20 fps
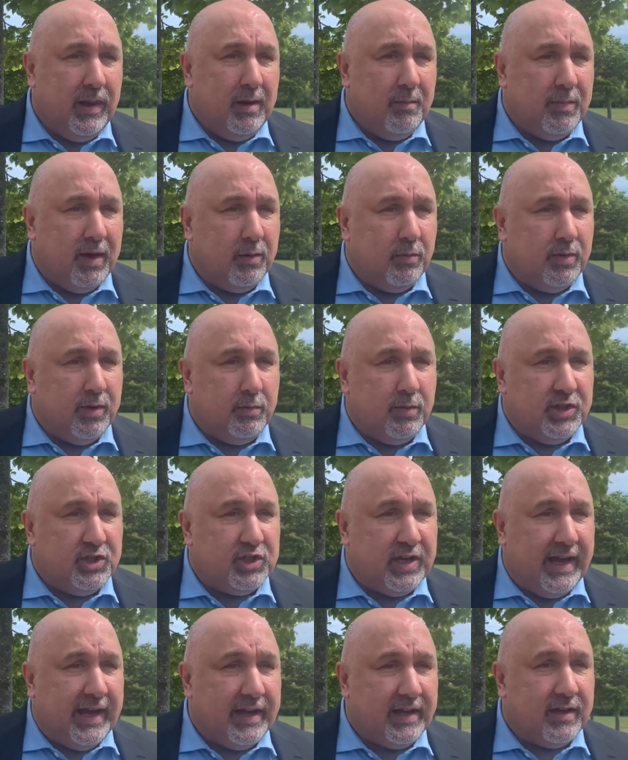But with
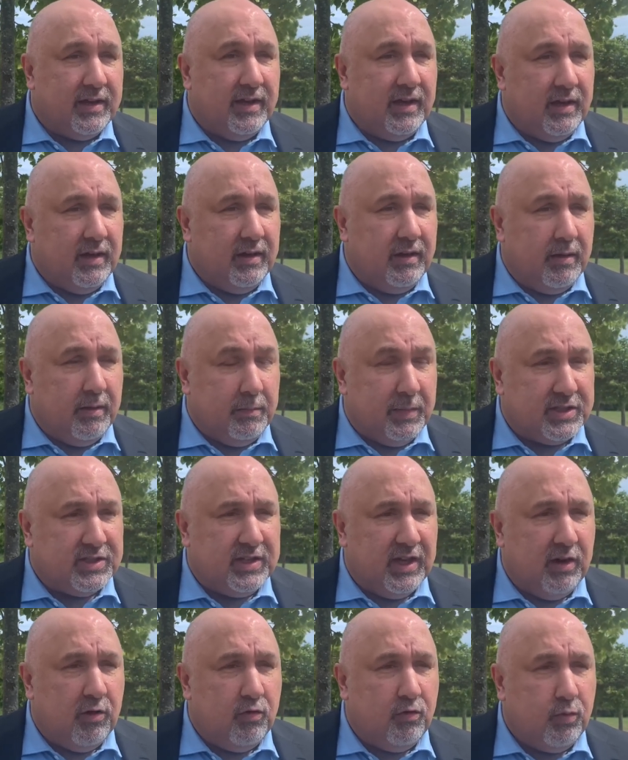Jack and
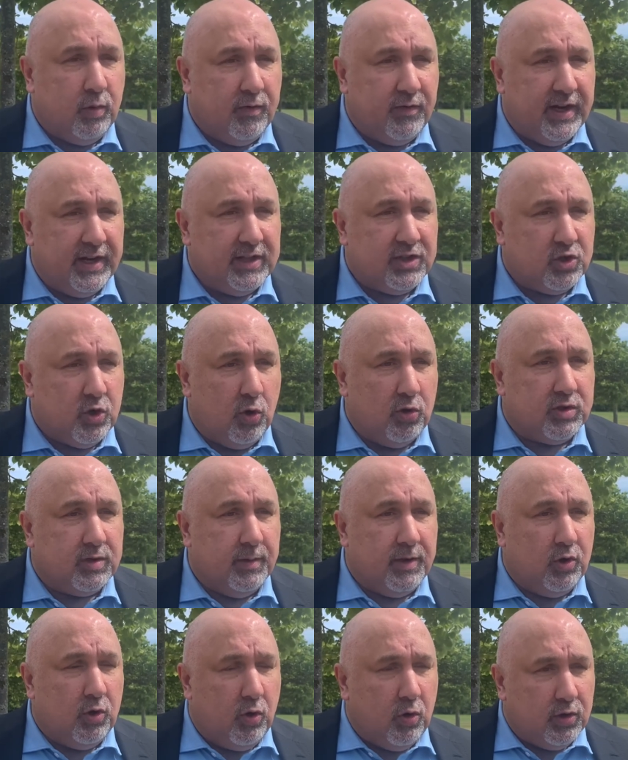myself, we've already talked
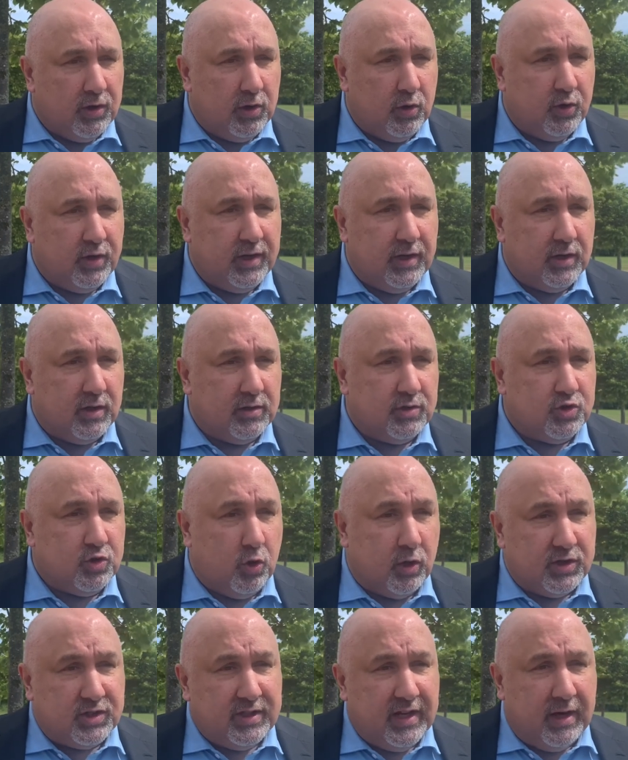about not only looking at the
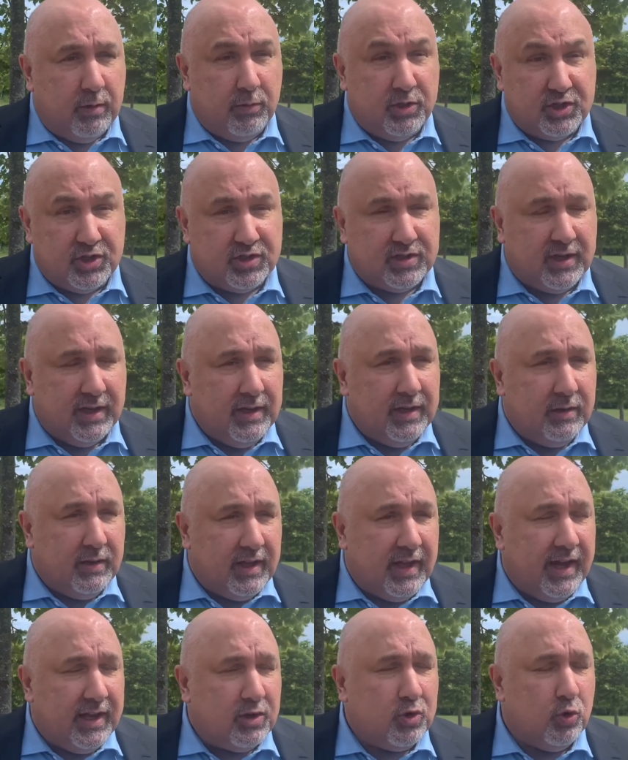short term, which is
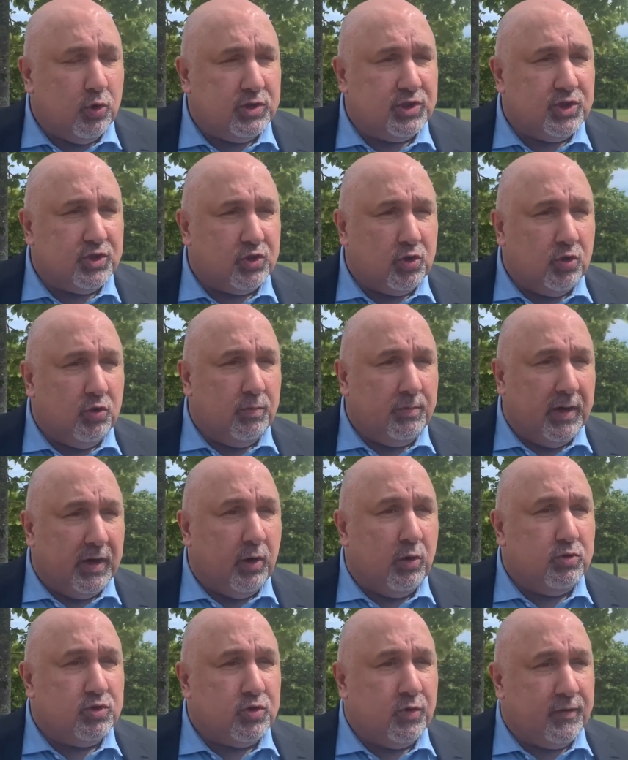the head coach's role,
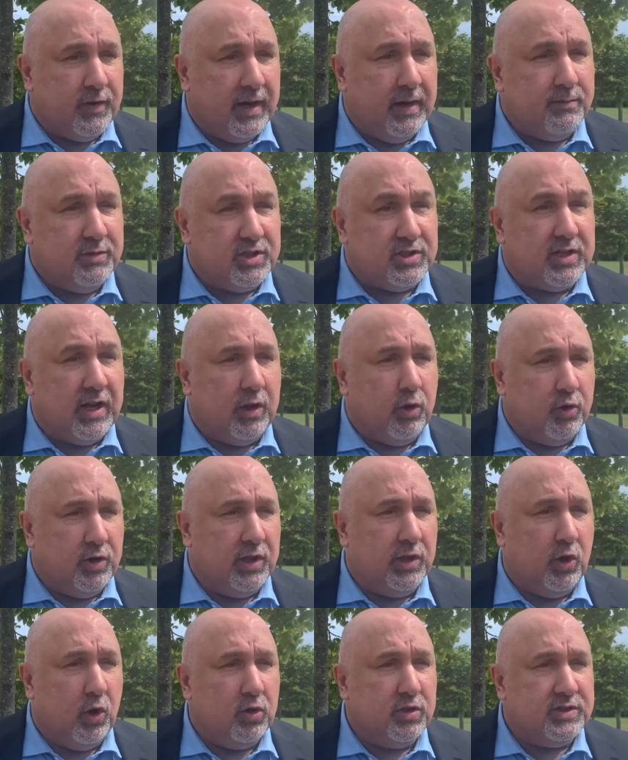but also for him to start
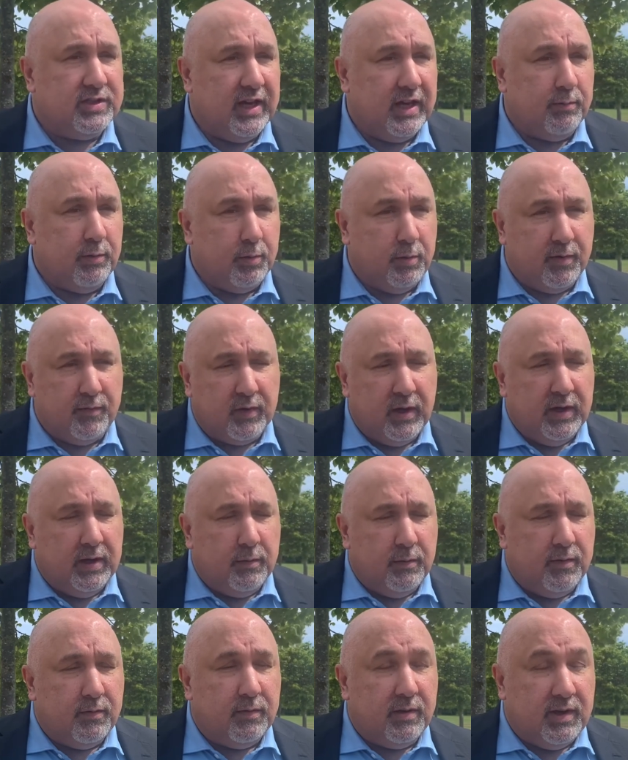looking long term, and
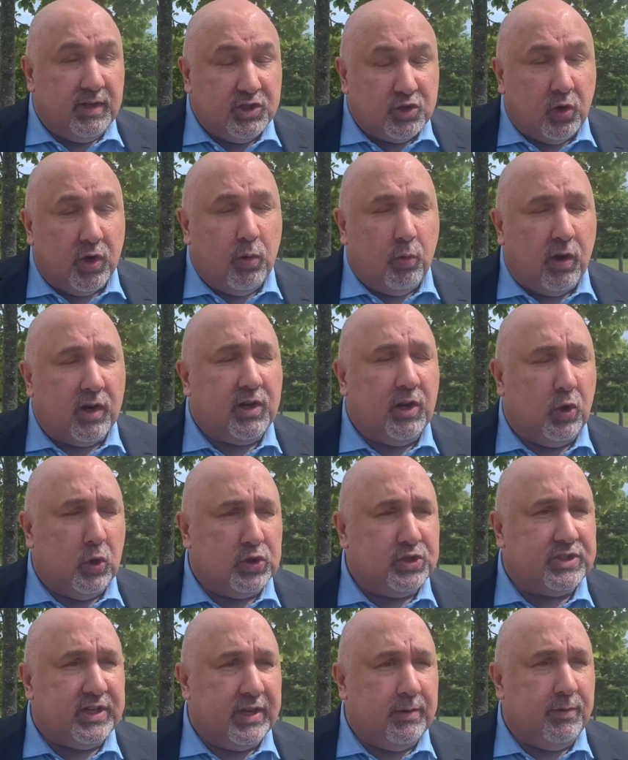he's going to work
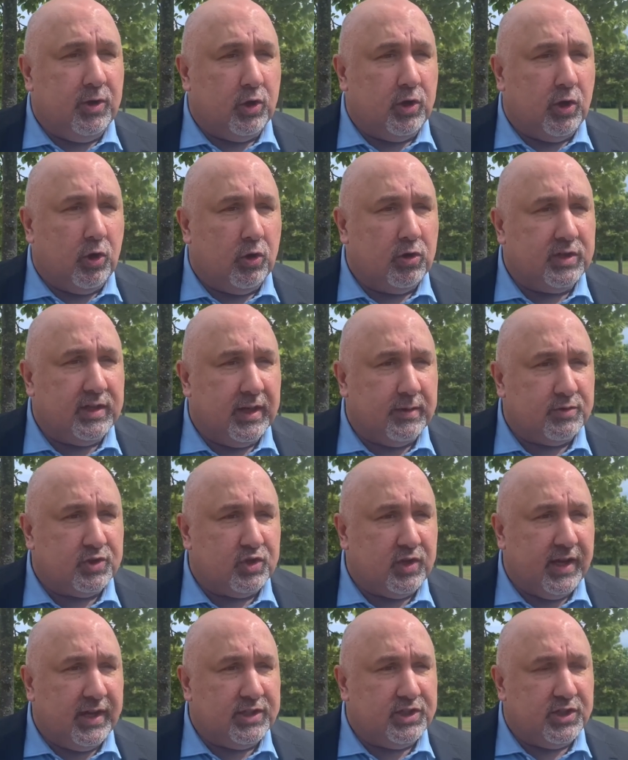alongside me on the long term
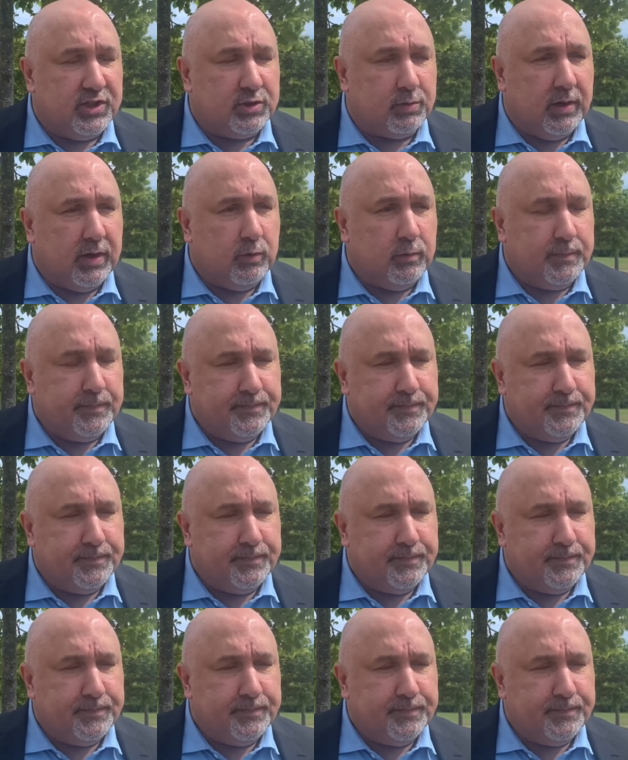strategy as well.